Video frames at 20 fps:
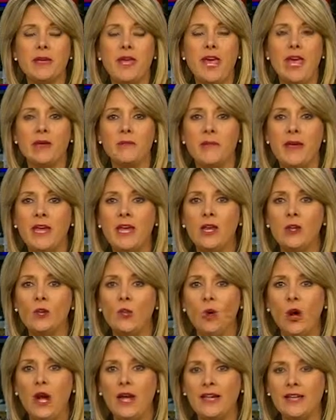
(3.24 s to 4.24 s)
began making
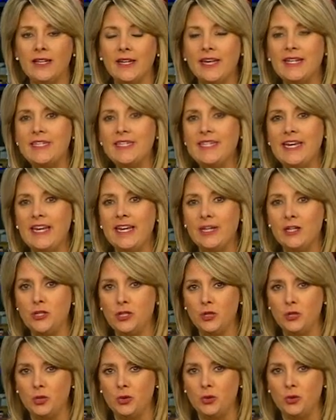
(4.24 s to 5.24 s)
wine in
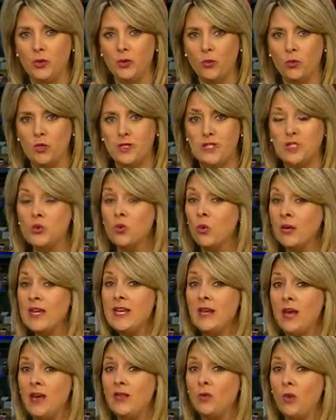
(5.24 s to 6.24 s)
1982, it was the
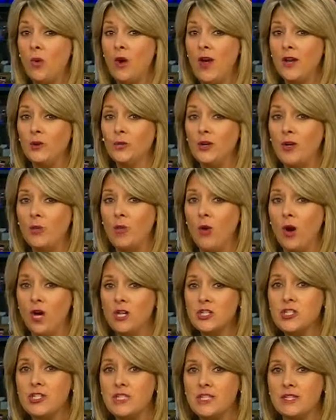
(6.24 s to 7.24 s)
29th winery in
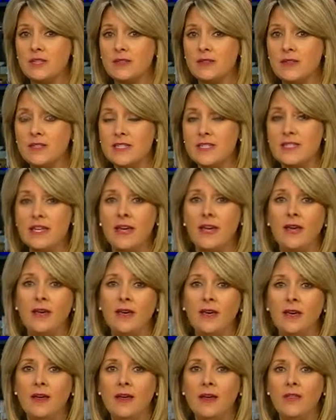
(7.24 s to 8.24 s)
Washington.
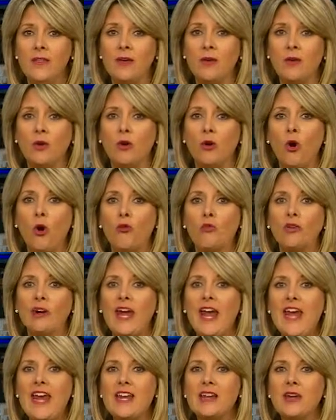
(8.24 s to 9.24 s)
Today, there are over
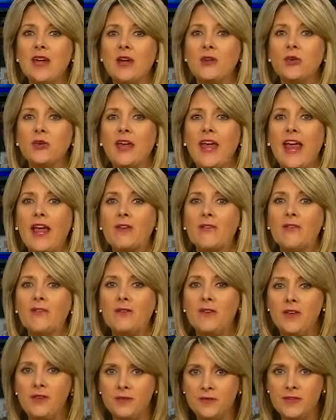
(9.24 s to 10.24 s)

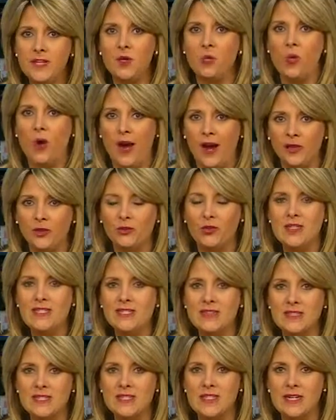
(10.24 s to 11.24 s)
850 wineries
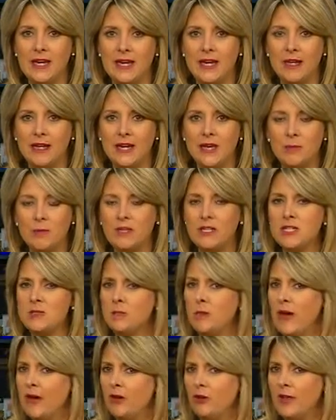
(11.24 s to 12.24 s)
in the state. But
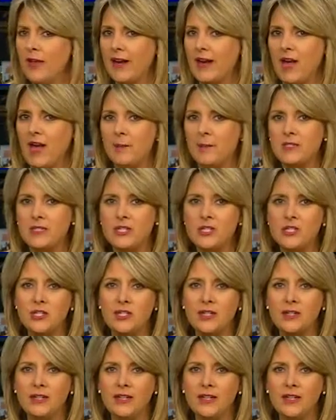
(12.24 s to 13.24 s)
despite all that
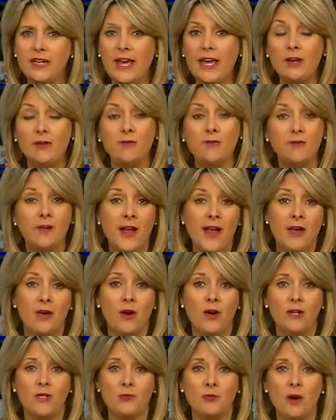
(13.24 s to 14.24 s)
competition and a fire
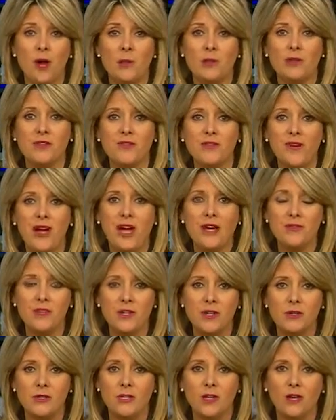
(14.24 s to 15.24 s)
on his property five
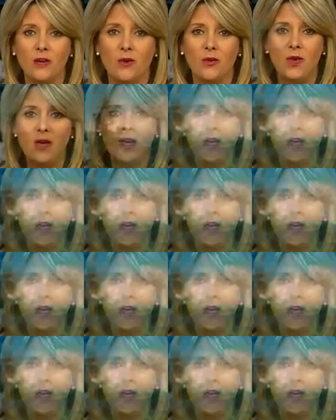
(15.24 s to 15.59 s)
years ago,